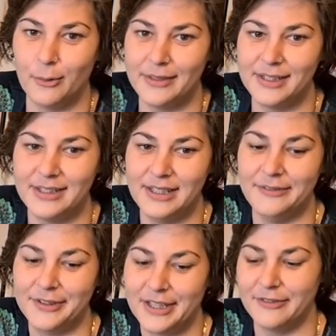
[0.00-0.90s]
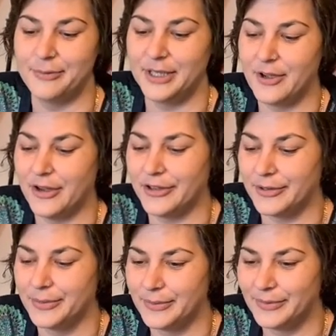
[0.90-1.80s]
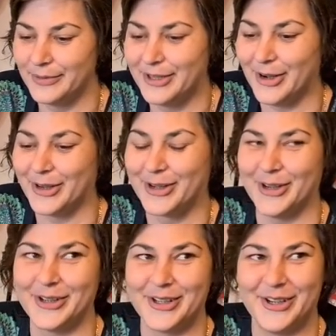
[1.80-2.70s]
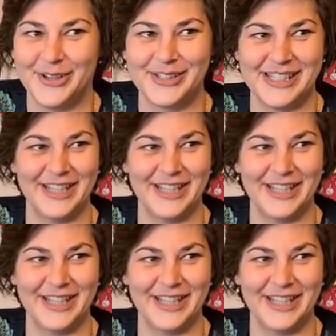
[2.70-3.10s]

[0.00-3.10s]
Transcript: where they didn't even give me car seat carpets.